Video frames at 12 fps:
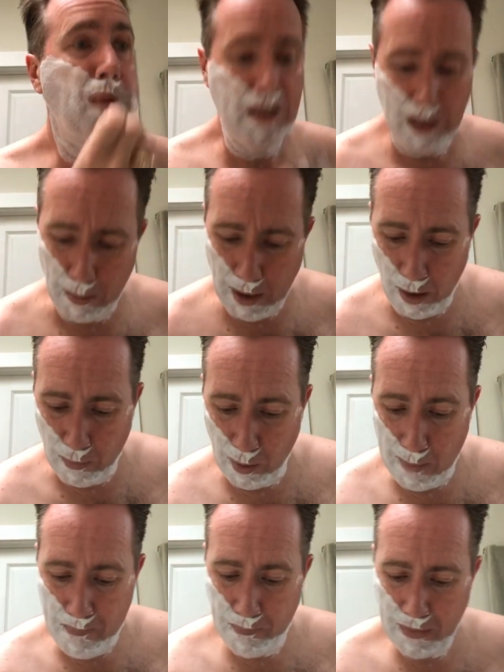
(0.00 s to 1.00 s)
Somebody
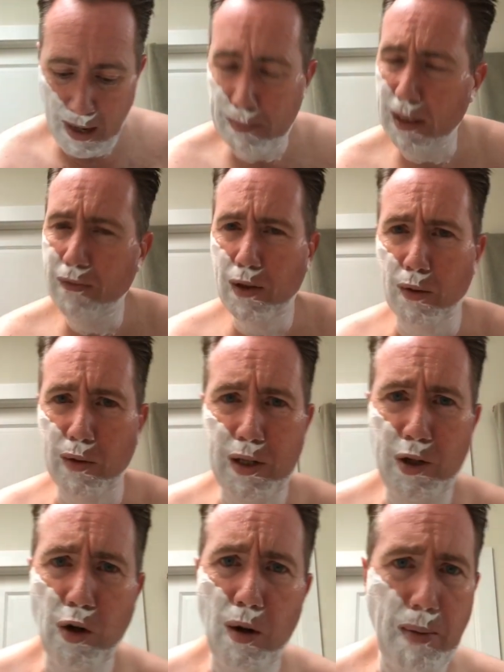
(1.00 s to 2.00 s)
over in, I believe they were
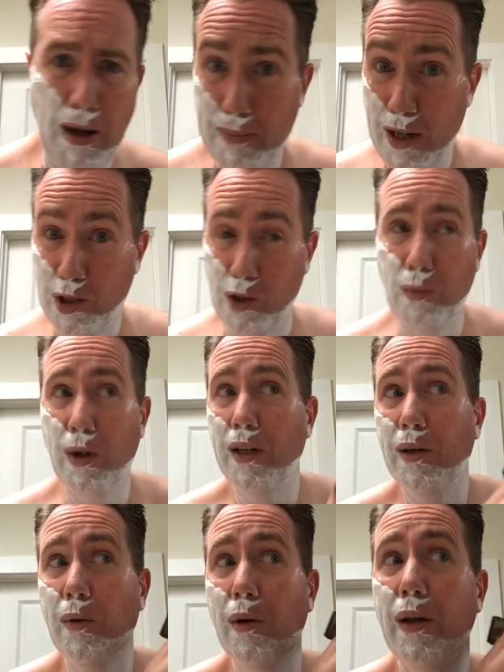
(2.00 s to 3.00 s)
in Europe, but I'm not sure
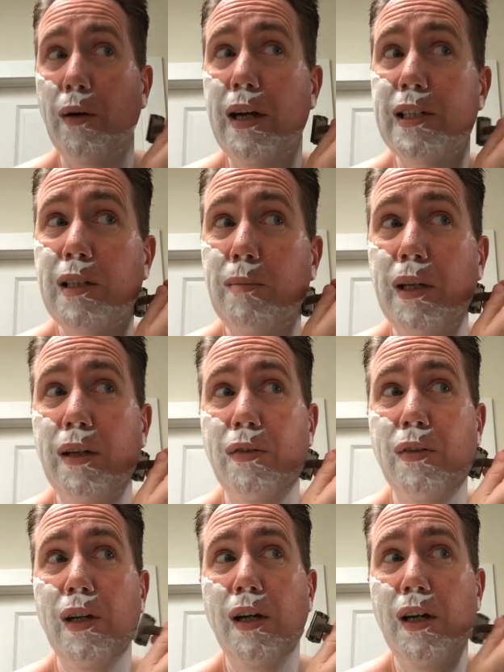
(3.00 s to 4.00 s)
where they were. They were asking me
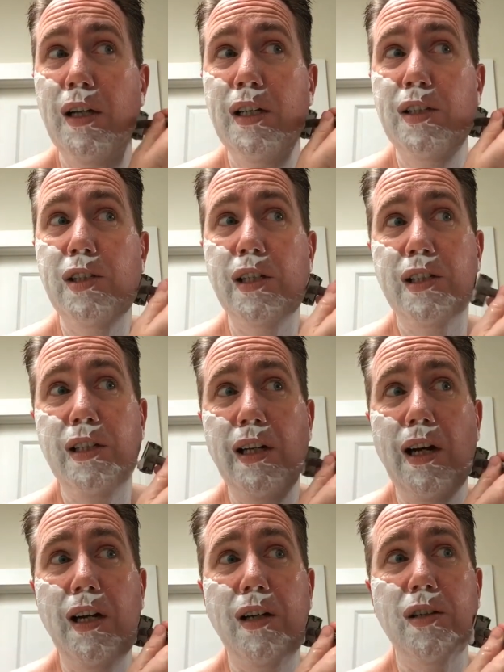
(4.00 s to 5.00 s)
if
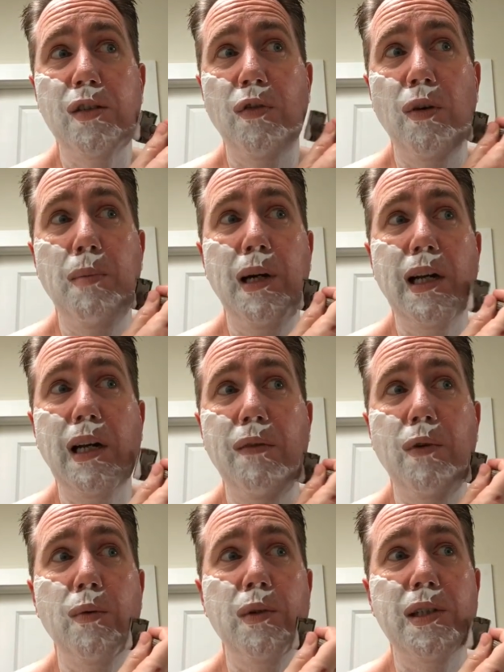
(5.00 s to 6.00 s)
$60 for a bottle
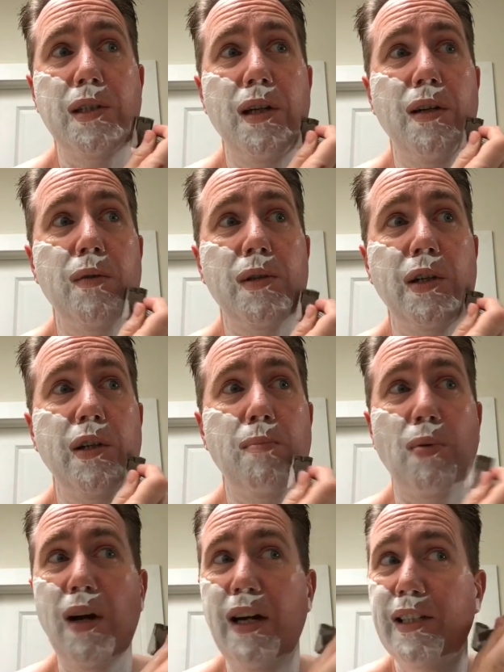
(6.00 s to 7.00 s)
of it was, was a
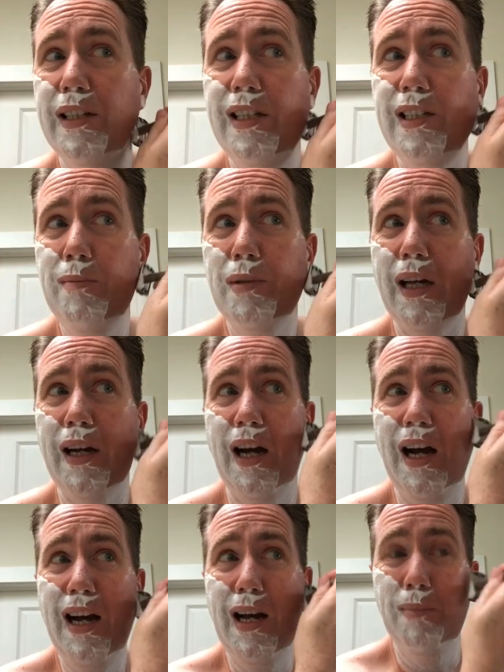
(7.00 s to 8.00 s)
good price. And that seems kind of
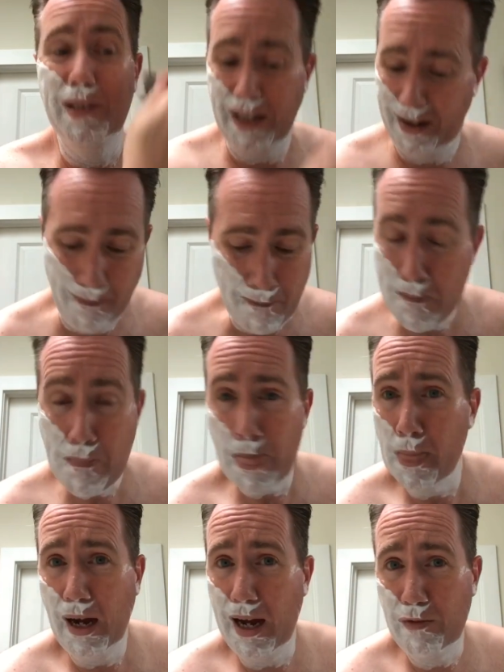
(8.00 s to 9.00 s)
high, but then
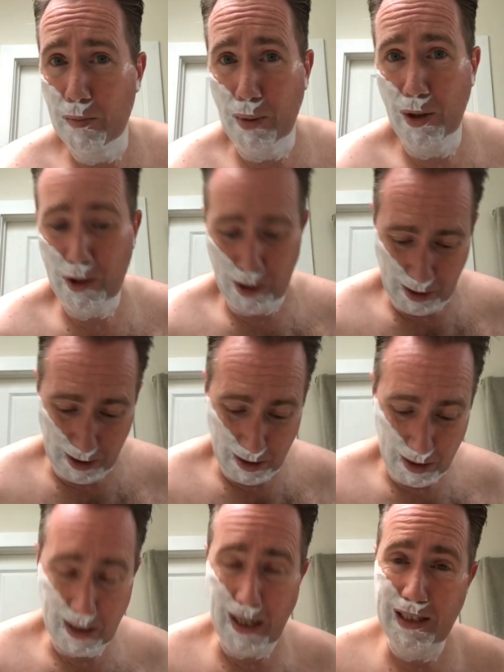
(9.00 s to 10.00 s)
I haven't purchased it
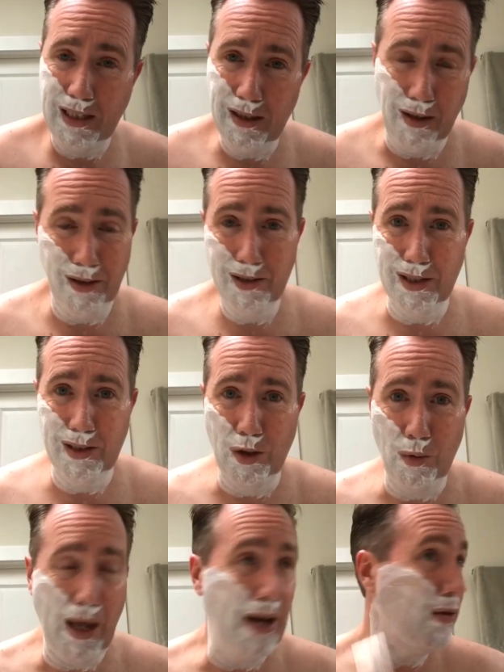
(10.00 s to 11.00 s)
since 19, or since
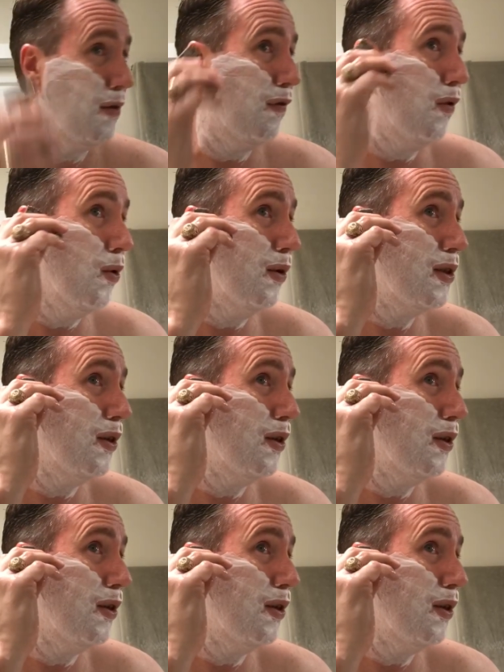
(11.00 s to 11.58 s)
2004.